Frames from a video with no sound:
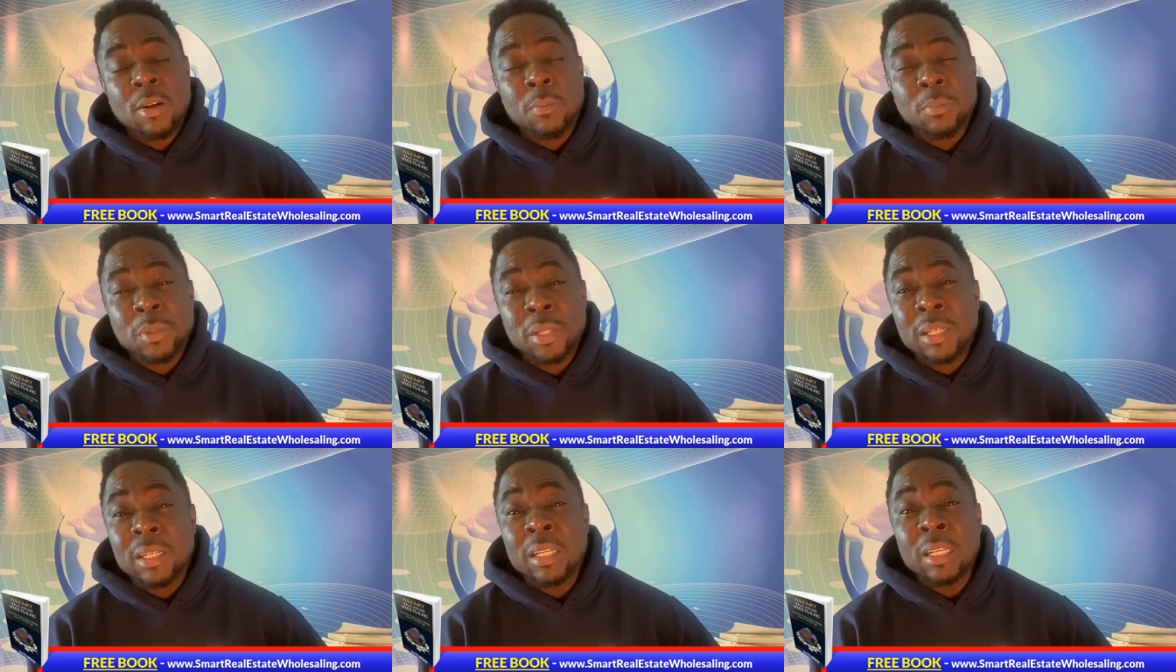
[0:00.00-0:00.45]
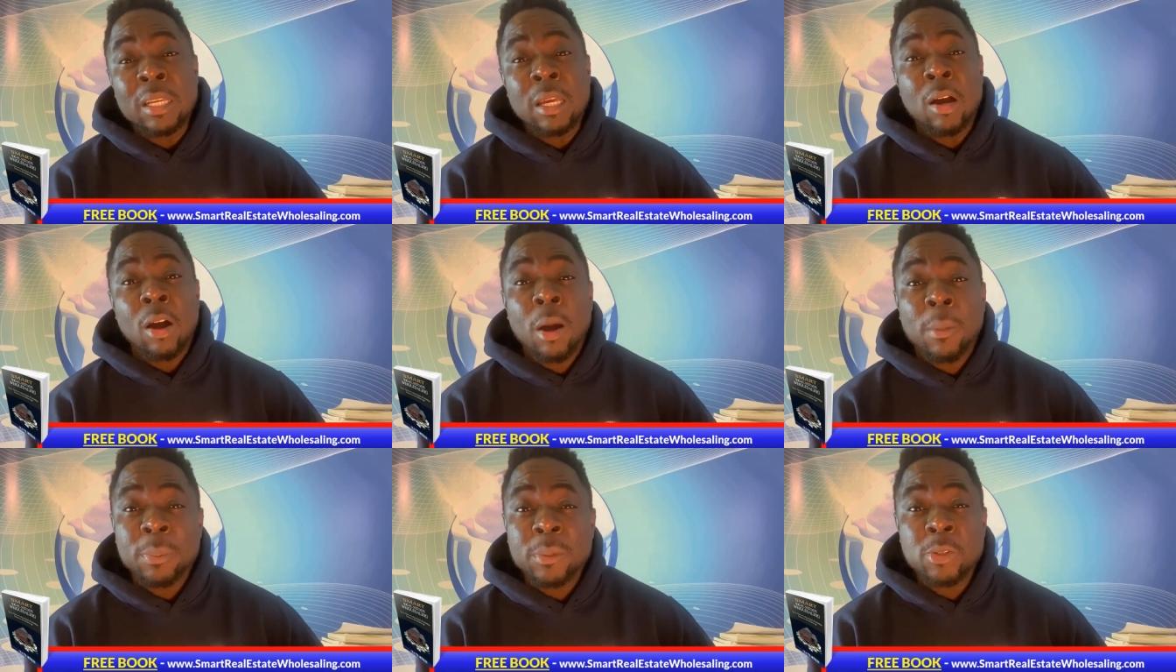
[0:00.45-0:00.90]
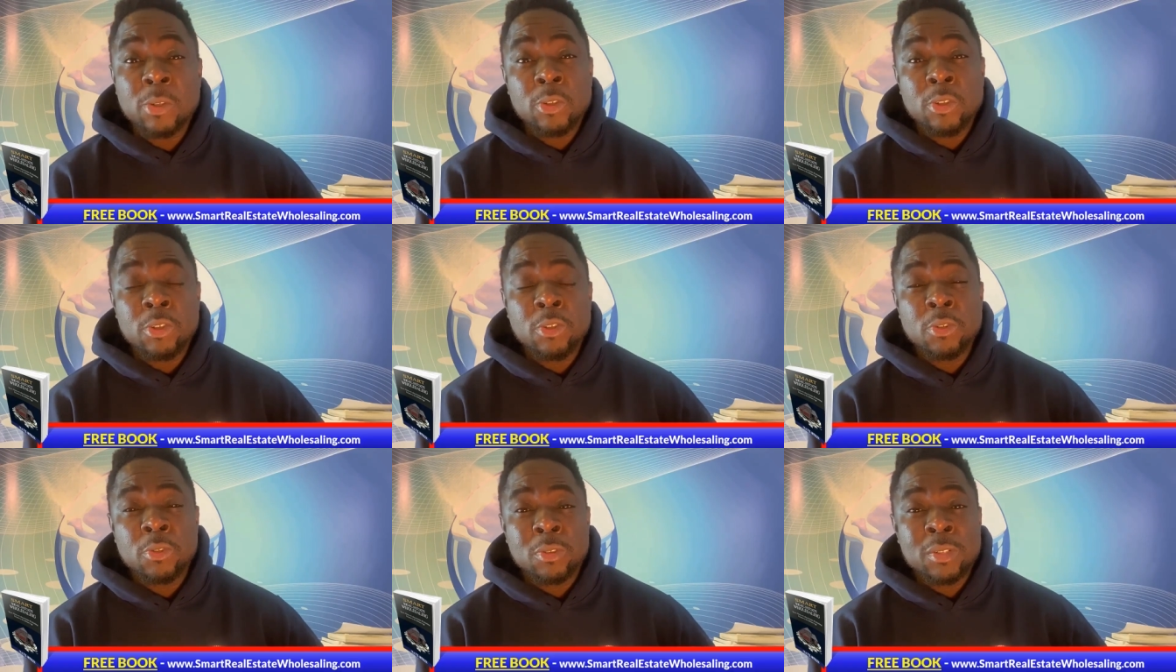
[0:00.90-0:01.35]
completely up to
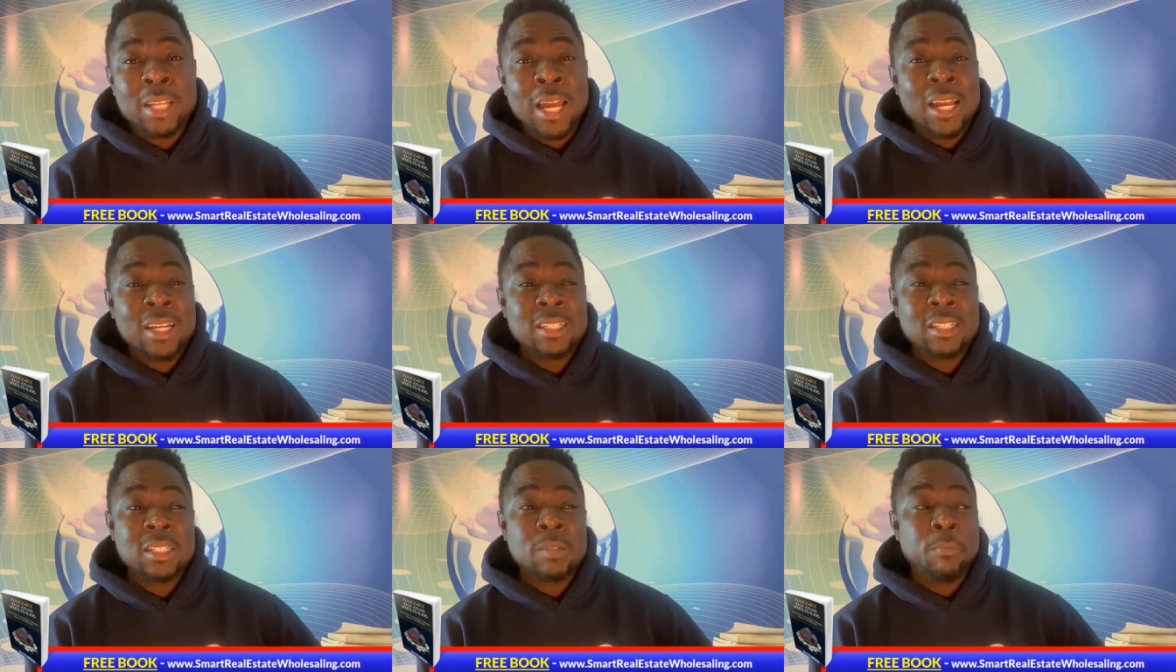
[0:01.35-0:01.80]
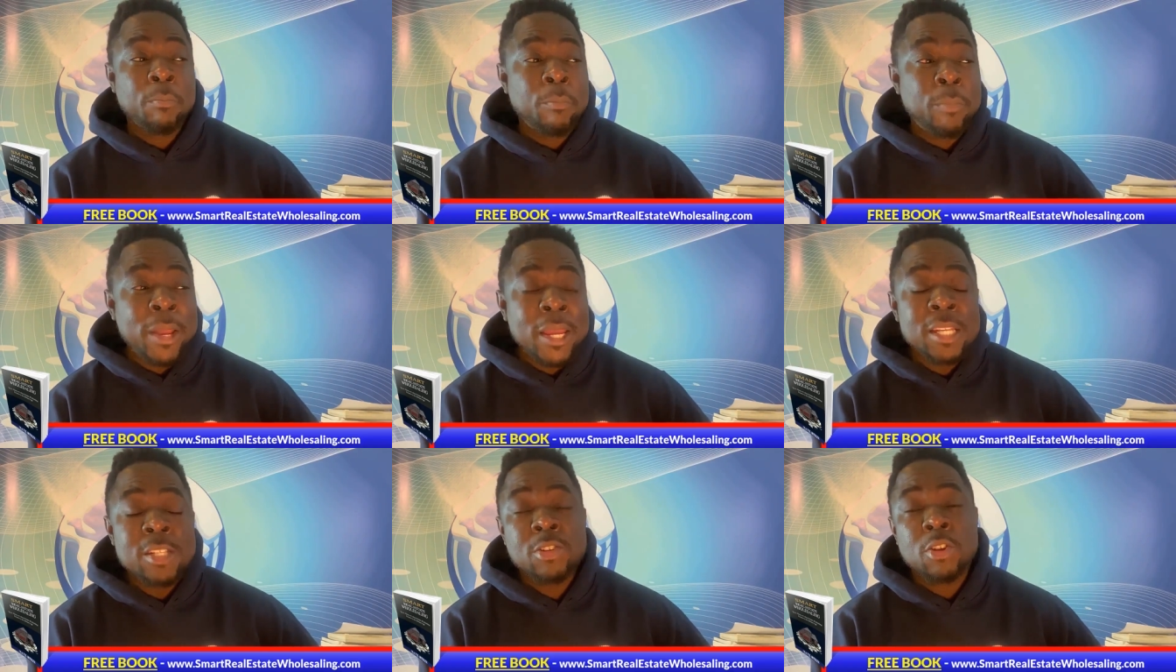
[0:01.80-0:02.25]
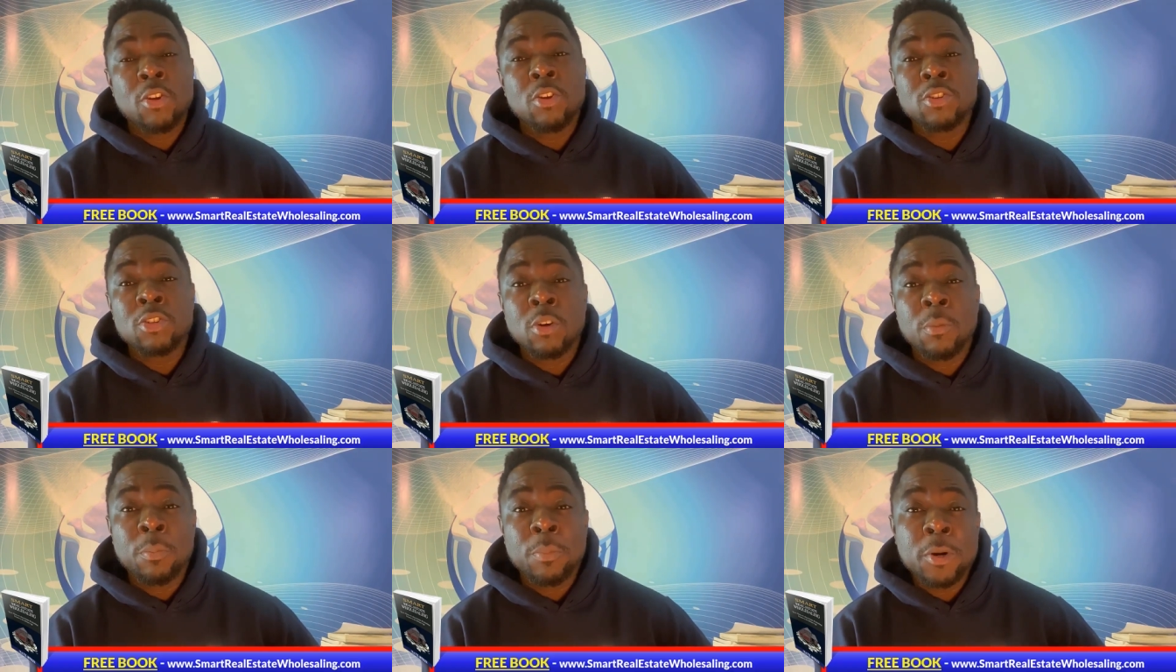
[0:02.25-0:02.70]
you. That's based
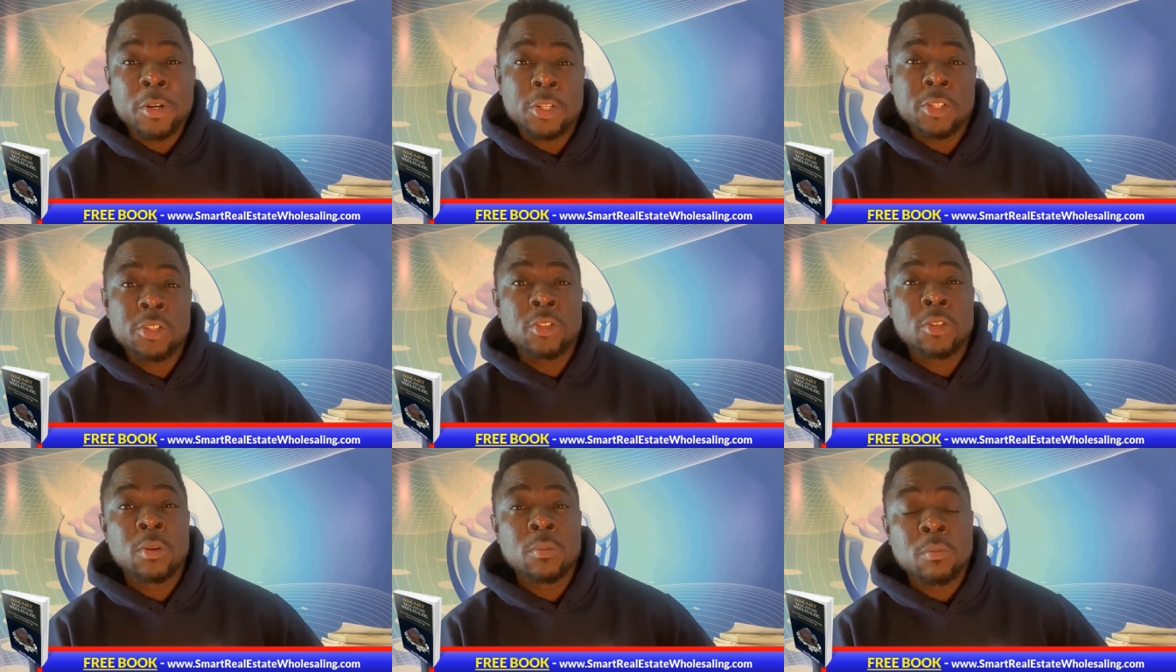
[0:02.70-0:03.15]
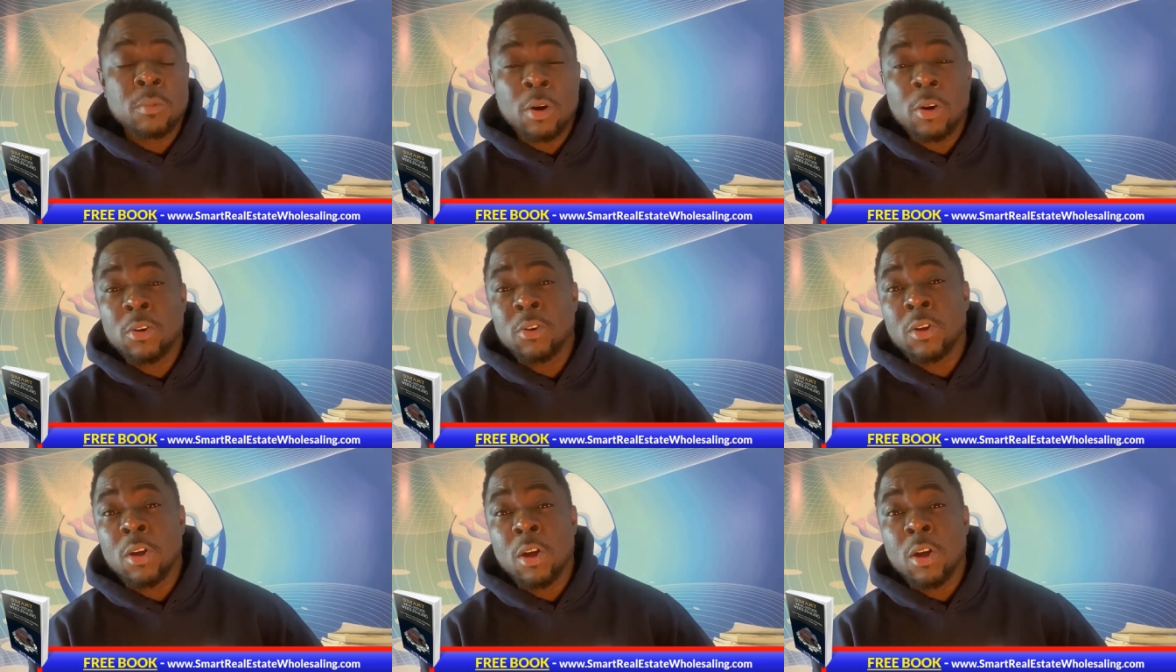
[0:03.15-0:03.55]
on your personal moral